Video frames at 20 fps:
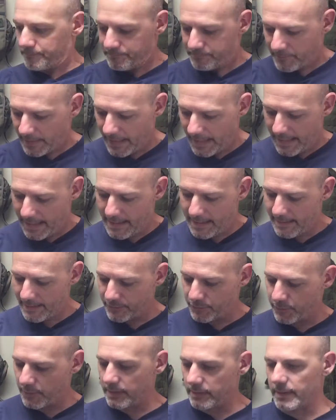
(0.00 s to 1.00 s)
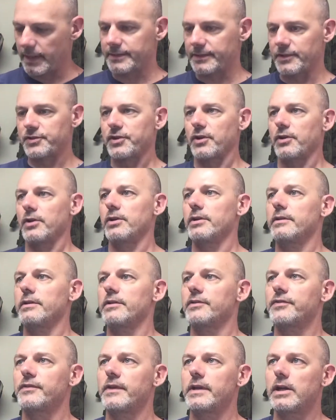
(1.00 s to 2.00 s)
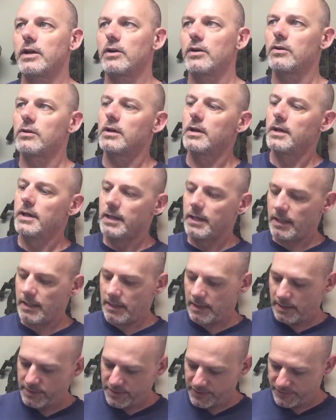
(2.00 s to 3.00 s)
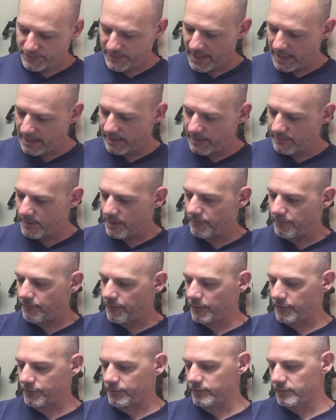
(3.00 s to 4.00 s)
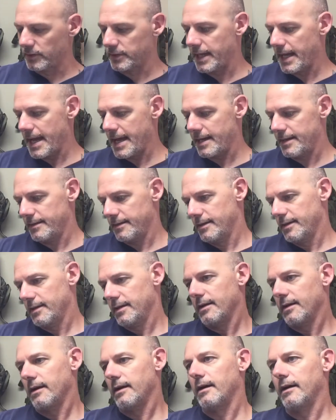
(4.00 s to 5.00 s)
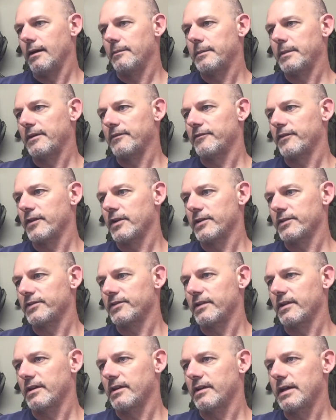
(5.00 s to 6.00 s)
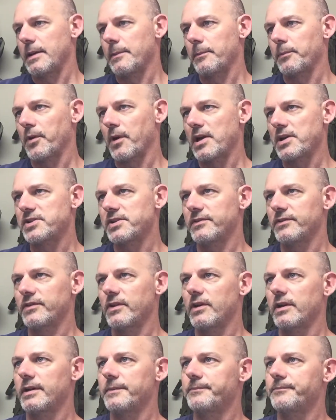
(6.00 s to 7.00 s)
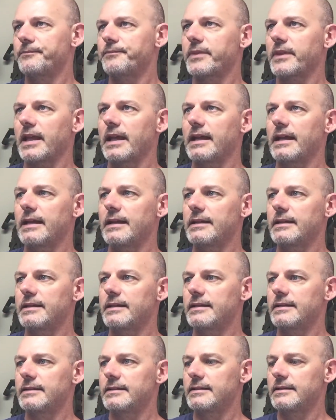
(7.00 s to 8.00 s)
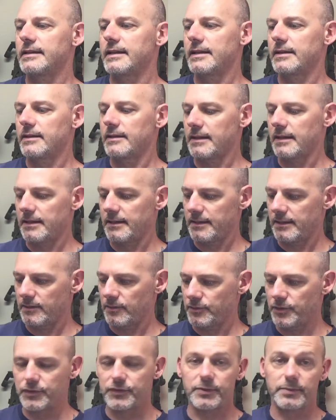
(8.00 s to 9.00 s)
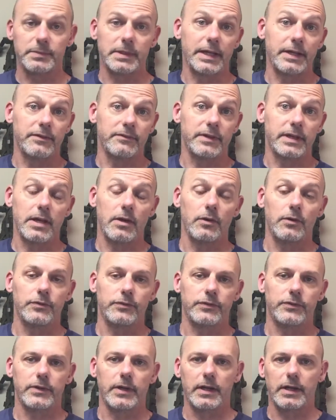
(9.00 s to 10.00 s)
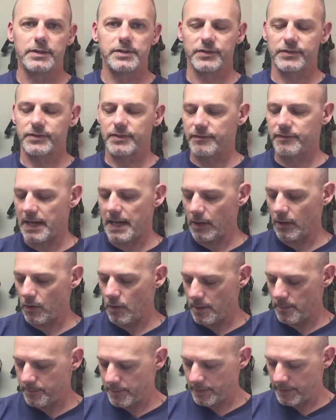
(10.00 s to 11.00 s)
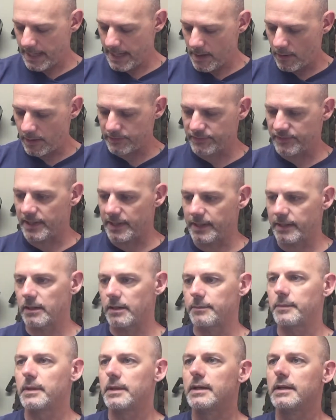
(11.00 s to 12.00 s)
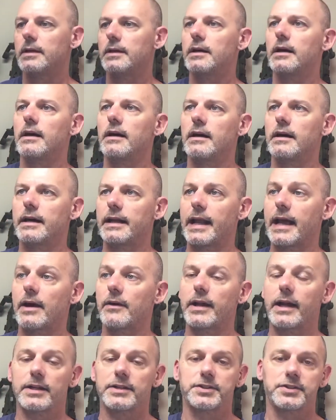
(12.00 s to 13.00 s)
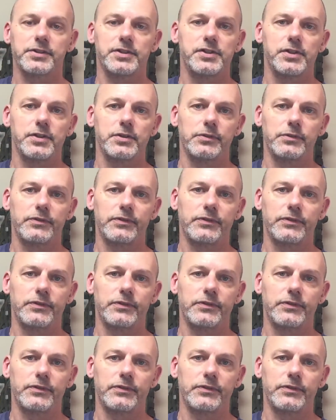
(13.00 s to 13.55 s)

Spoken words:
and that's what I'd like to show you in this video. Just kind of a first look at it, my first impressions on it, and then we'll do some later videos just to follow up on how I set it up and how it actually shoots.